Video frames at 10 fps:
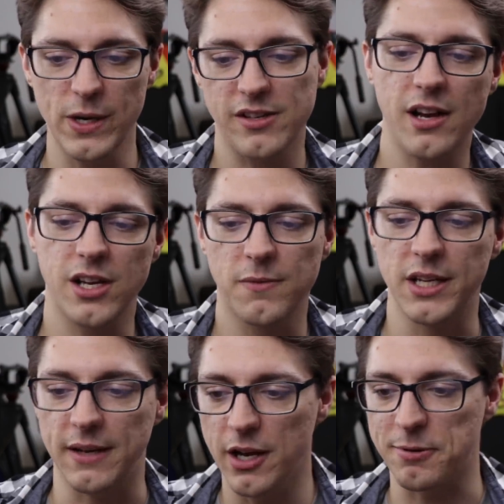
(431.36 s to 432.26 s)
we successfully
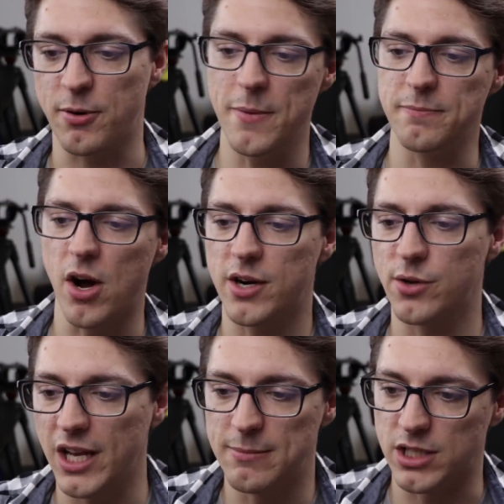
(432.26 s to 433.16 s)
developed permanent
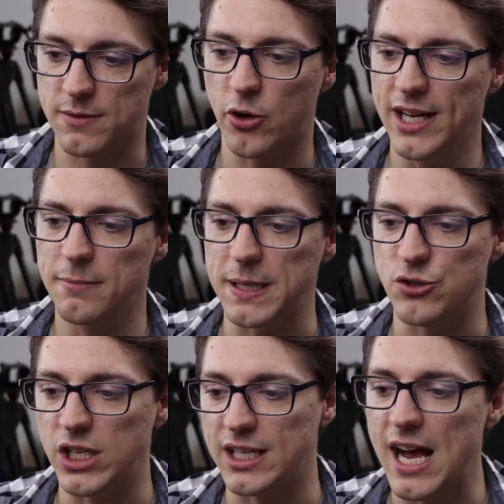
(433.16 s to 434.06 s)
barcode labels for
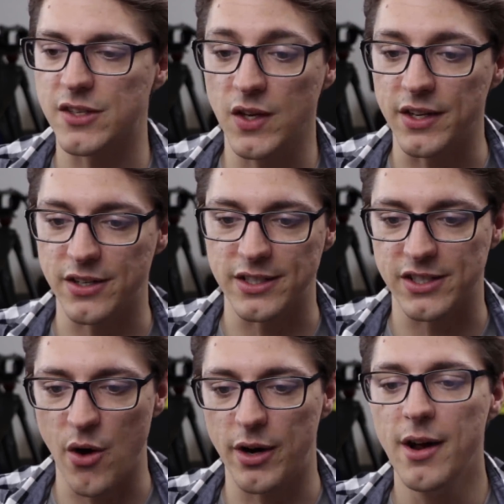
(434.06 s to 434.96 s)
LPG gas
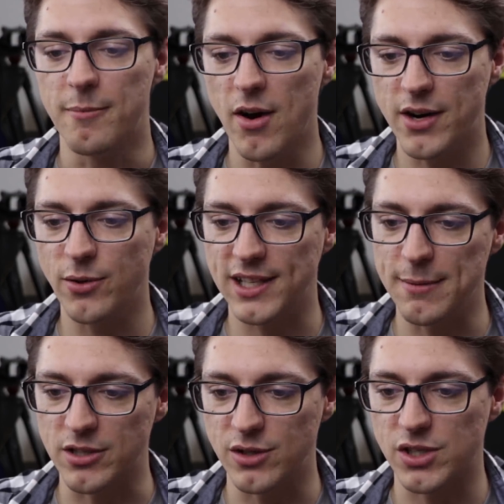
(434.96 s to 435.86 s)
cylinders. Our barcode
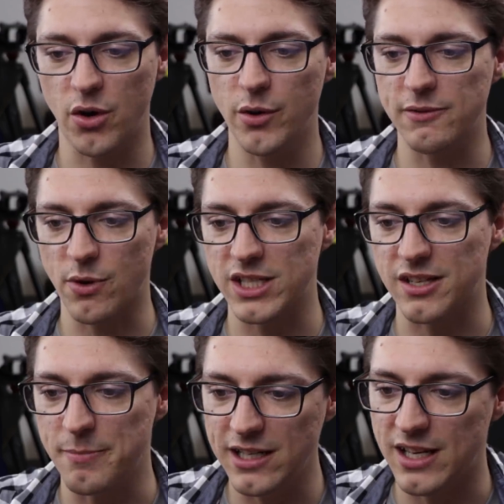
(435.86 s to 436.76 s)
labels use
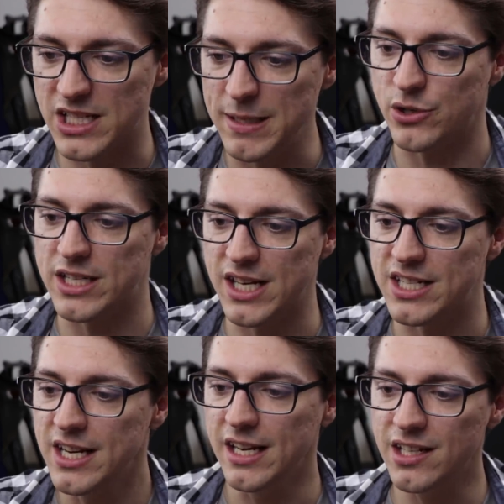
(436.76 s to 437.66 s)
corrosive-resistant metal as matrix
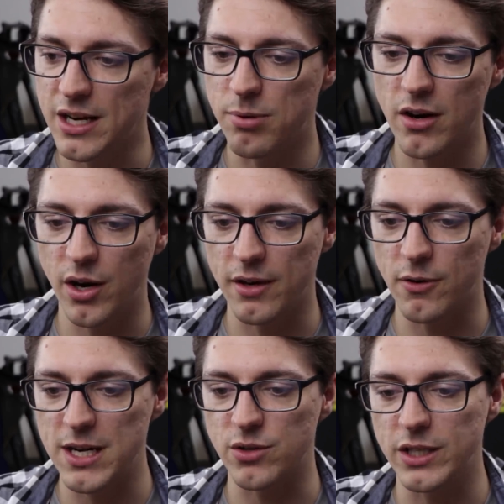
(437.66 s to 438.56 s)
and integrate barcode
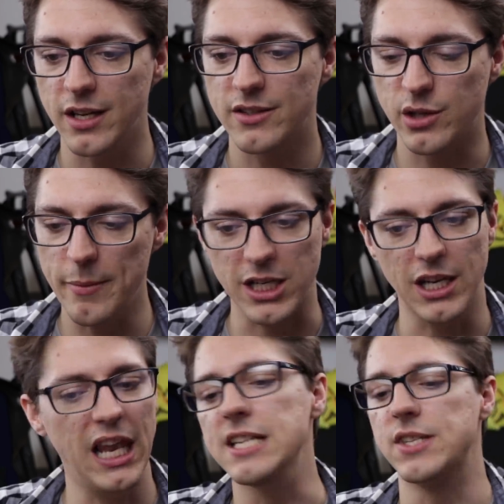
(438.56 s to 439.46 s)
information with ceramic
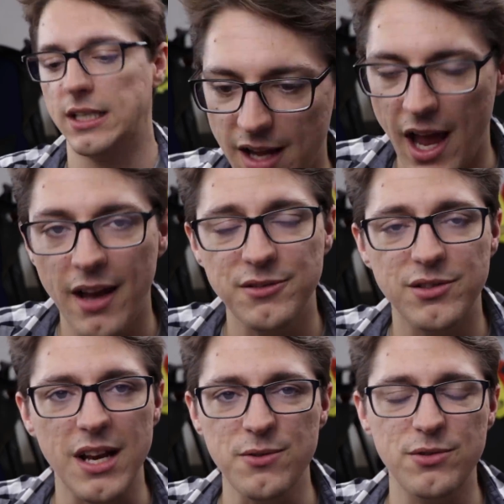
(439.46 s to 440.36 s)
glaze.
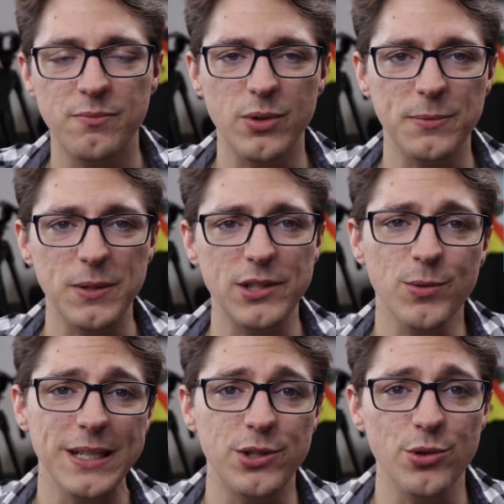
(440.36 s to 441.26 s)
What
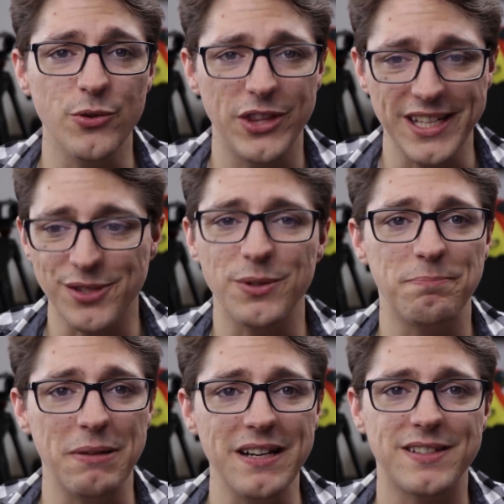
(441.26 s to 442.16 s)
do we do this
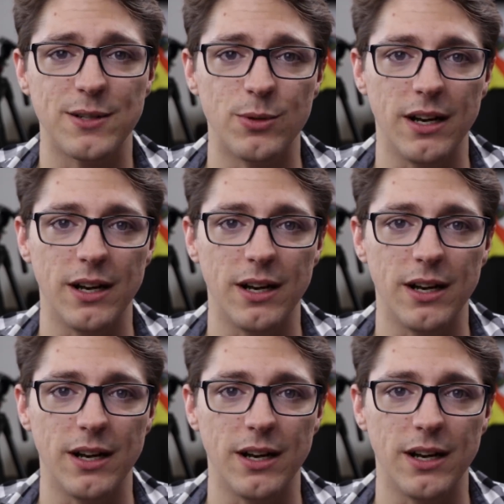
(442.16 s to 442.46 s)
with Pixel